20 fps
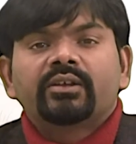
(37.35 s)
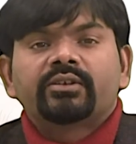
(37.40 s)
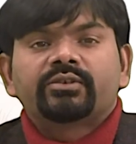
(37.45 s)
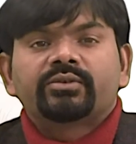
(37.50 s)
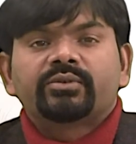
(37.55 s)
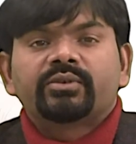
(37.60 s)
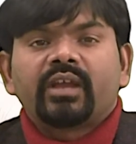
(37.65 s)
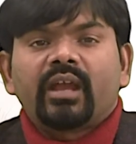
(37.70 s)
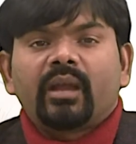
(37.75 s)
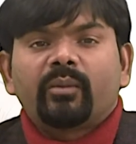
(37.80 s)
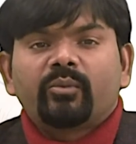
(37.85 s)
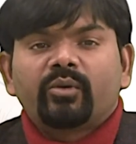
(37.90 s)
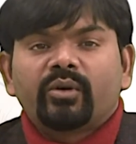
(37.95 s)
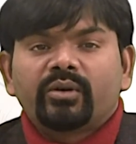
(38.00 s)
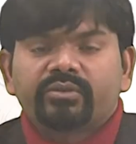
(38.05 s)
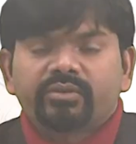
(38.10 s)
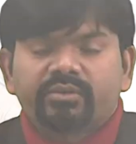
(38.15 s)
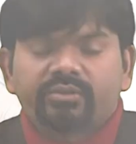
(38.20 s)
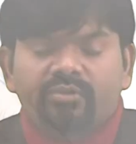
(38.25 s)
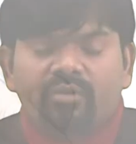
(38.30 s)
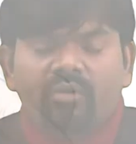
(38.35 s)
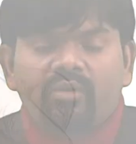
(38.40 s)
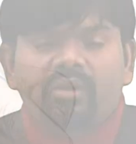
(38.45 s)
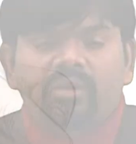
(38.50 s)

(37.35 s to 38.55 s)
Today I am going to talk